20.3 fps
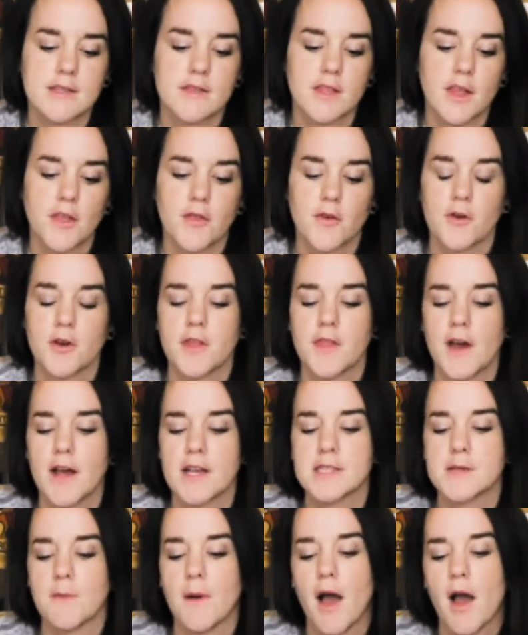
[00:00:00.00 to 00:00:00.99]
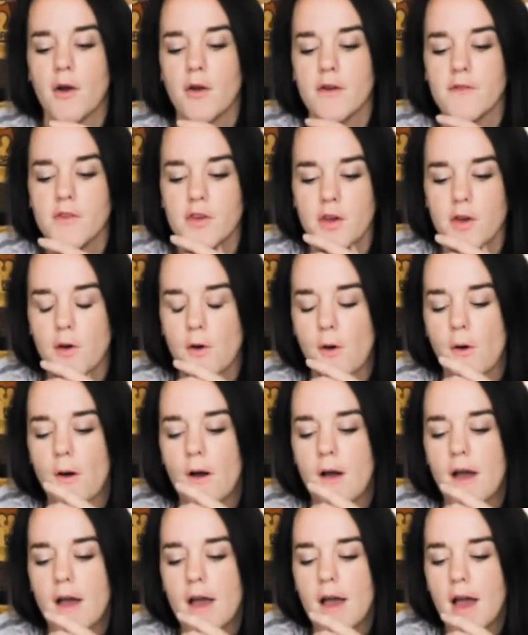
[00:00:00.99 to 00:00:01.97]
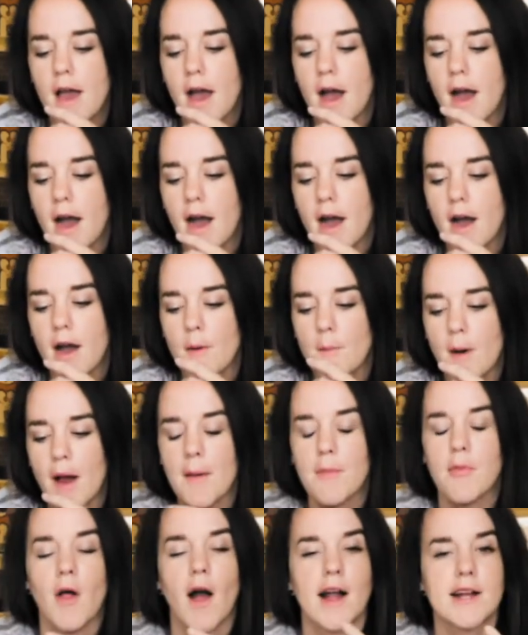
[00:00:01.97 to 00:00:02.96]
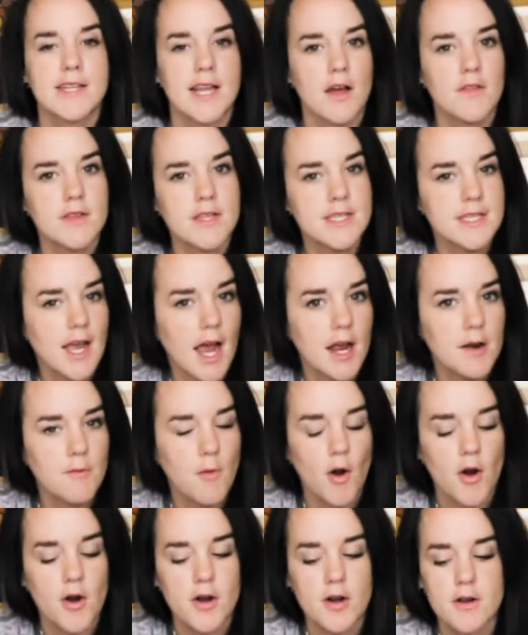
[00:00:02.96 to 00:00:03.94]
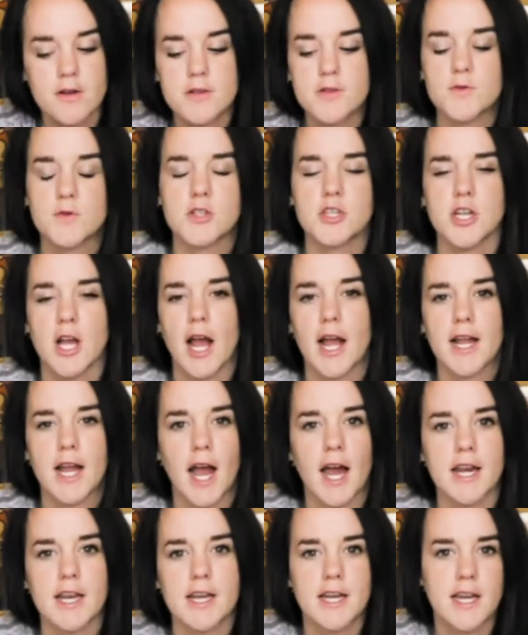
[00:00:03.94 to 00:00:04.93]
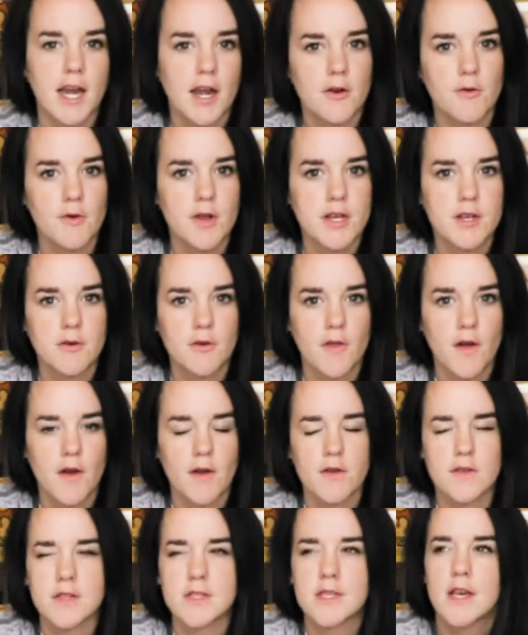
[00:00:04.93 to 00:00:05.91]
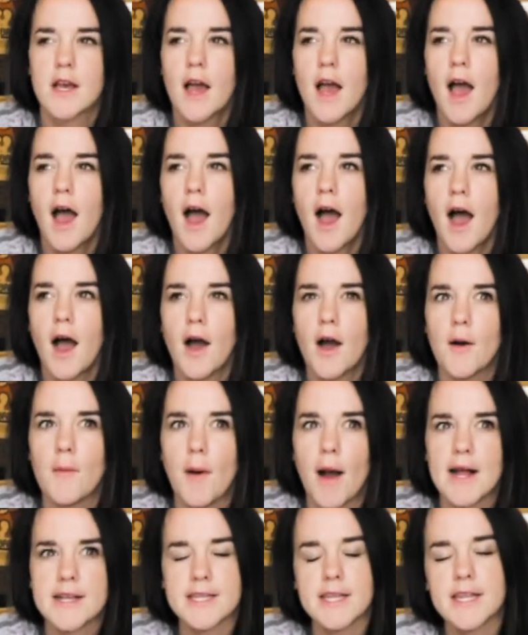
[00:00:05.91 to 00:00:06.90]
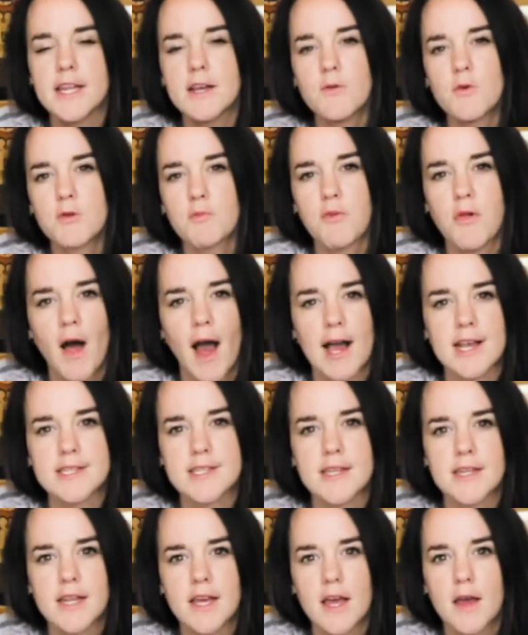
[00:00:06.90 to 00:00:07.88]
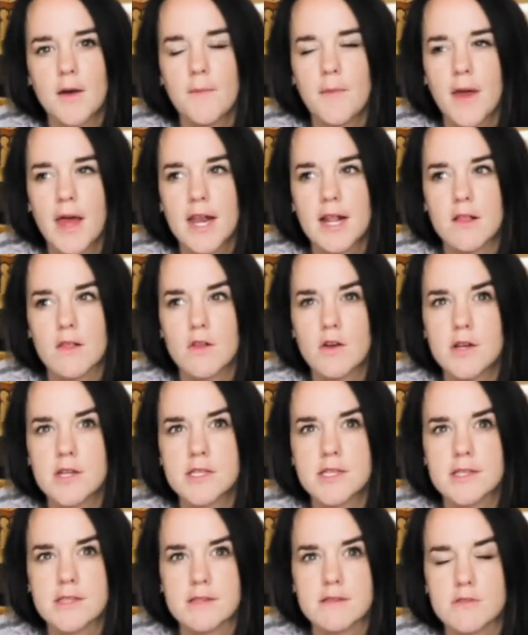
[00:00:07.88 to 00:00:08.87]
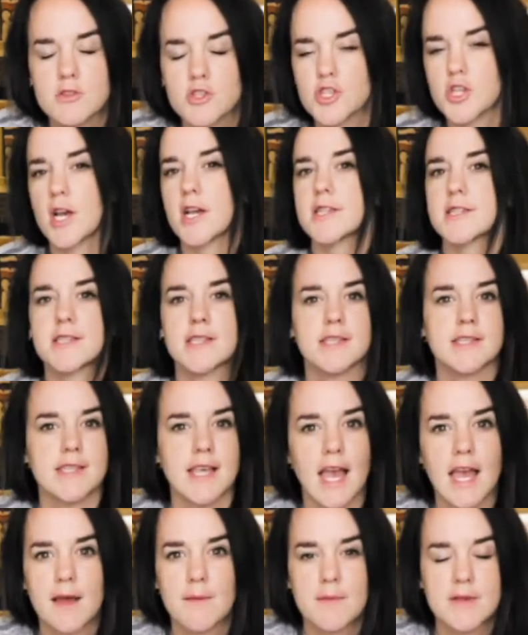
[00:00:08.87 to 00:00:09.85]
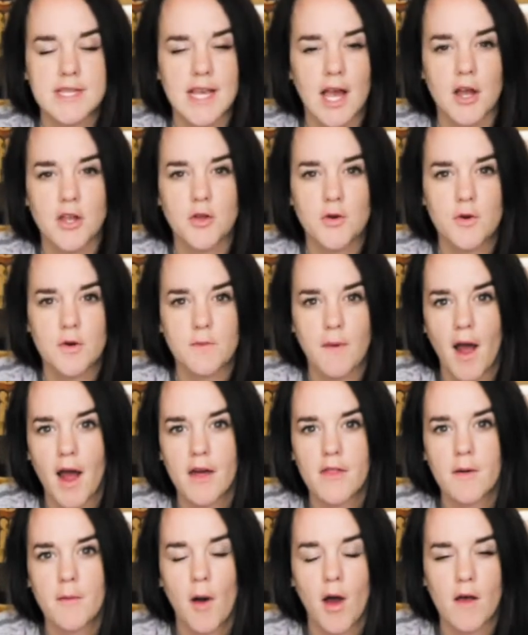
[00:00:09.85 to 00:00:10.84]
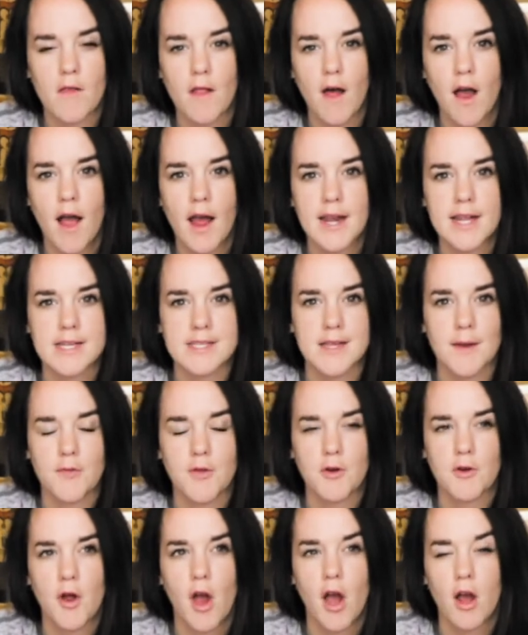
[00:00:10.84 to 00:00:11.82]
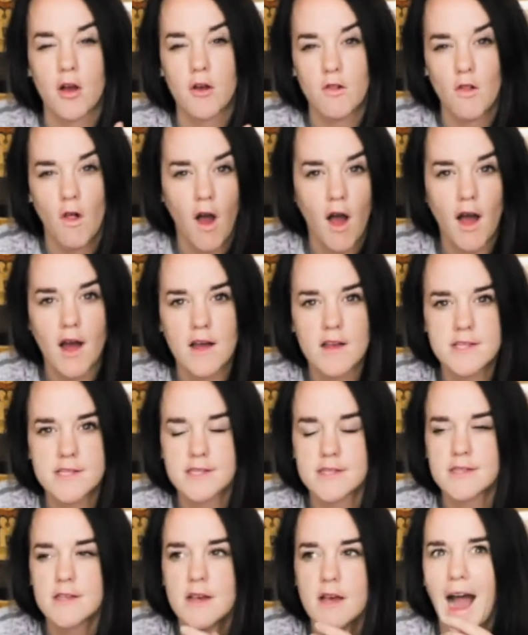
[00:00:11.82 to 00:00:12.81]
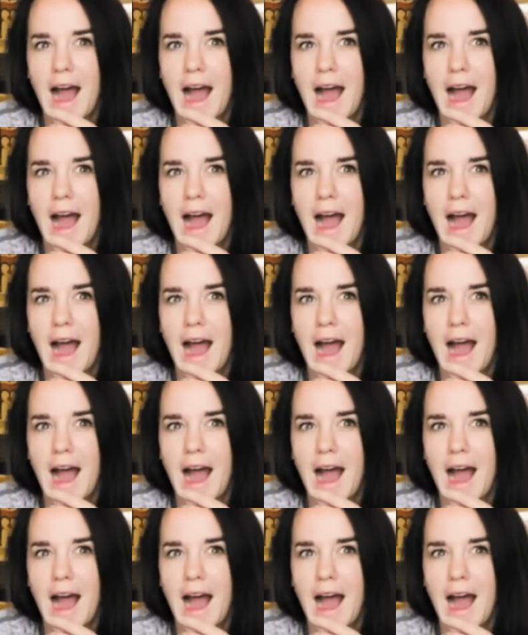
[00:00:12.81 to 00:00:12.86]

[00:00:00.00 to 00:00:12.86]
the 30,000 mile review. I blacked out the side markers, which I kind of need to redo those. I did it with Plasti Dip, and it looks just the same as how you would buy them online, except they're not gloss.